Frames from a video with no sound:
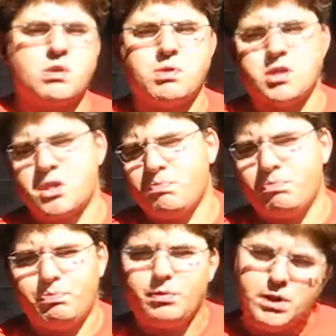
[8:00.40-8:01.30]
the,
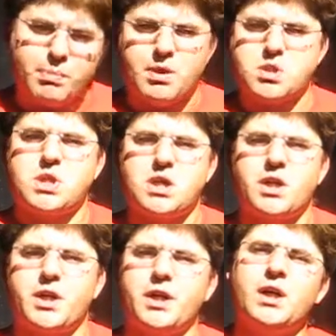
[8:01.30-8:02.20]
the
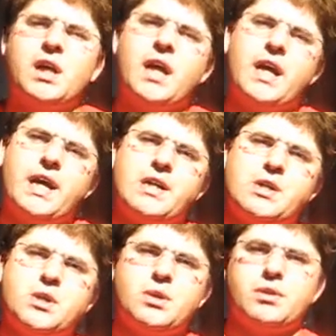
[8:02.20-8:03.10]
procedure
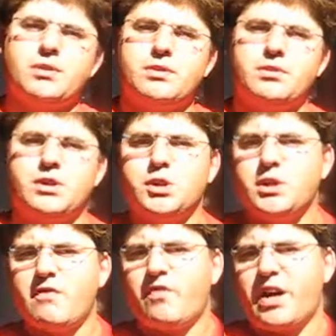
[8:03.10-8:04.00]
into two
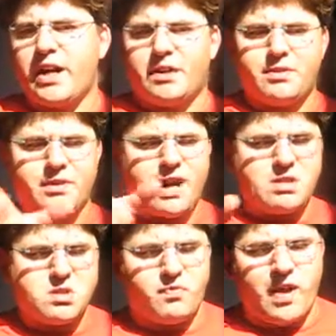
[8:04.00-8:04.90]
different
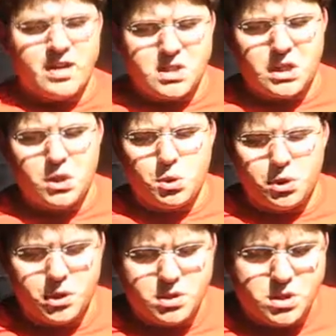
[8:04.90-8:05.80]
threads of
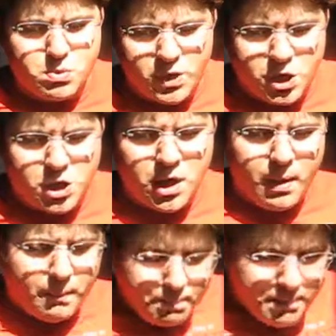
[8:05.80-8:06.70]
executions, which
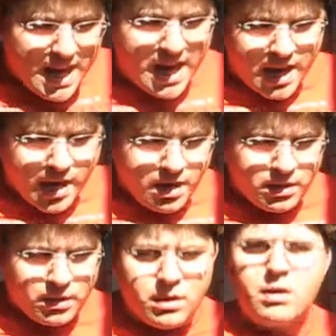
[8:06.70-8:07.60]
may,
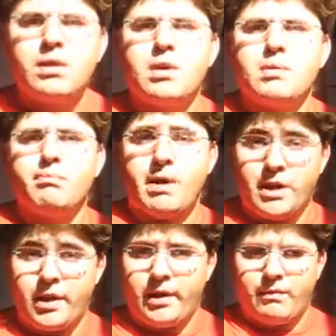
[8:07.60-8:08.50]
by
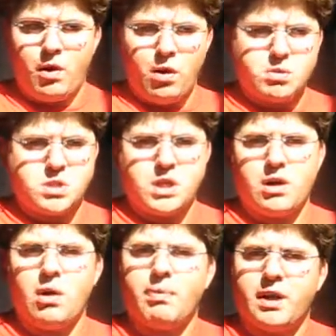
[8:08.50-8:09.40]
the
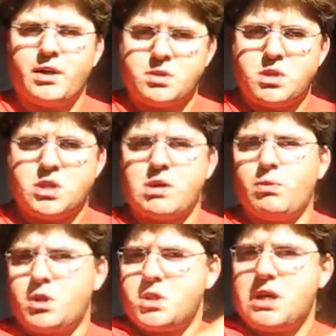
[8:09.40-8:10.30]
hosting operating system
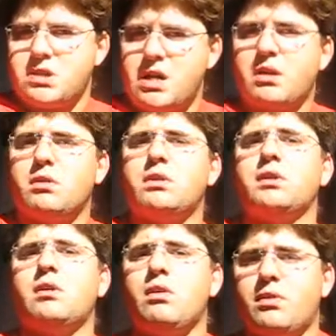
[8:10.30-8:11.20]
which is executing
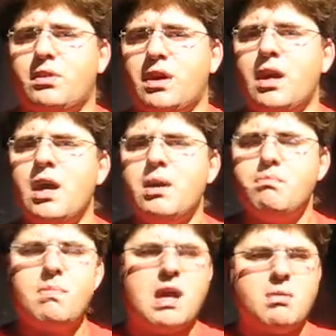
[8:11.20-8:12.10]
the whole thing,
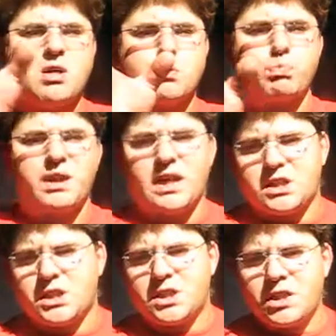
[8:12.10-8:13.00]
may be
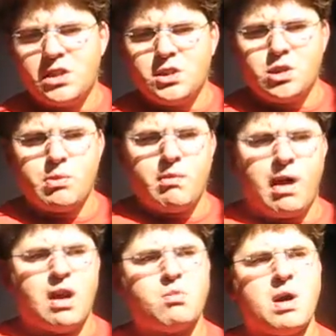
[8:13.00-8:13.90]
split to be
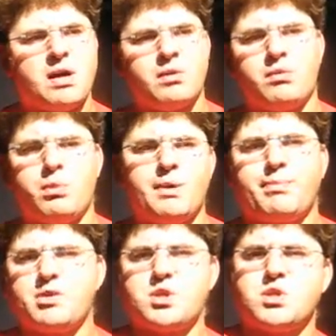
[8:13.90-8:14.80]
run one on one
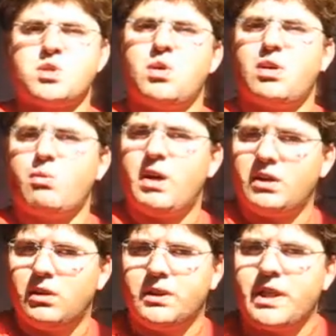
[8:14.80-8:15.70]
processor,
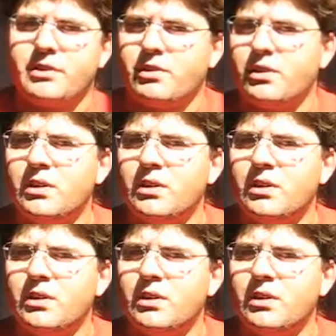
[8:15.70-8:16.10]
one on the other.